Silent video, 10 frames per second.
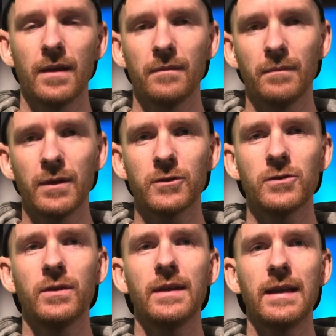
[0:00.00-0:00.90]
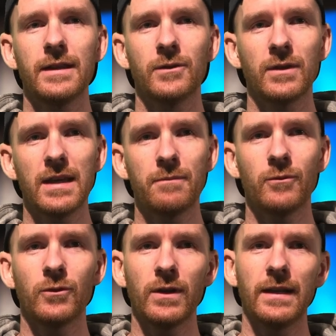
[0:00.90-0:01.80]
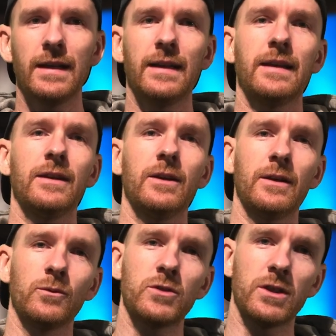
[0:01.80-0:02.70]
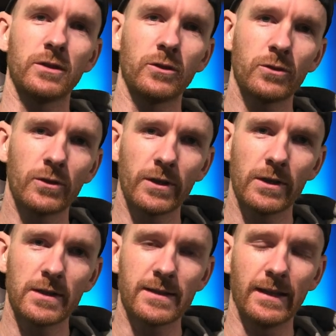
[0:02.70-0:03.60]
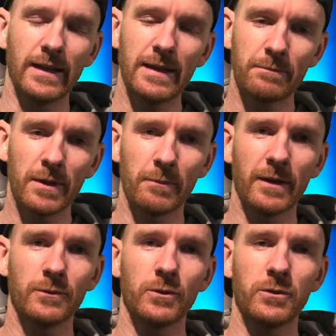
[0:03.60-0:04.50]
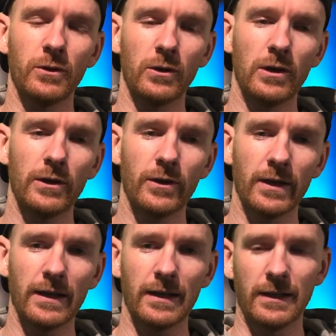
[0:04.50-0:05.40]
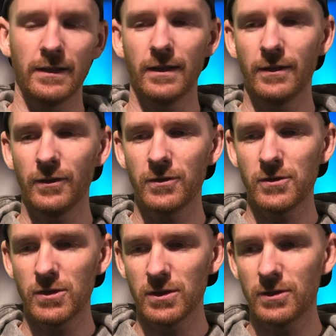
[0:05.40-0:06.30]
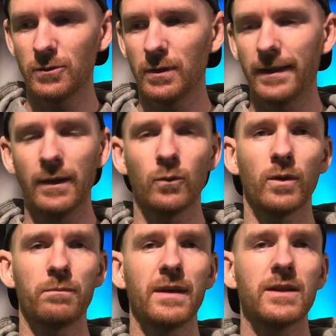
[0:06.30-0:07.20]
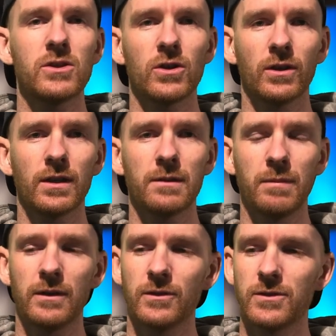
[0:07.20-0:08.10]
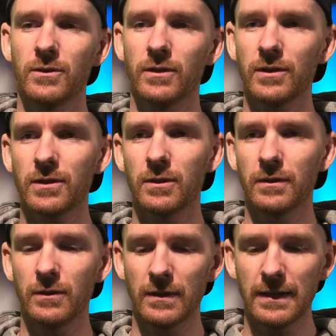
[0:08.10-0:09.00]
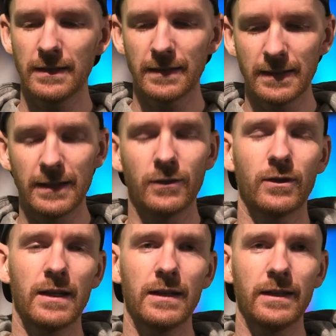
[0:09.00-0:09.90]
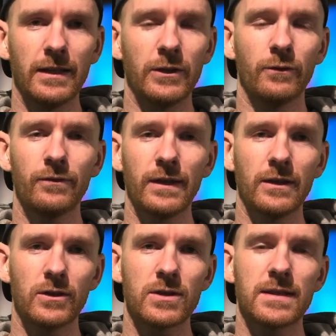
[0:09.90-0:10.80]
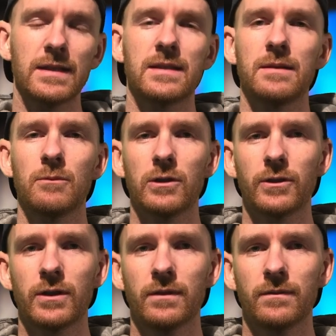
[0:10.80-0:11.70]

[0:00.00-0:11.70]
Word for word: Because you need to keep reading and watching tutorials and implement what you are learning and not just do it in one big chunk because you are not going to get it in your head and your fingers and similar.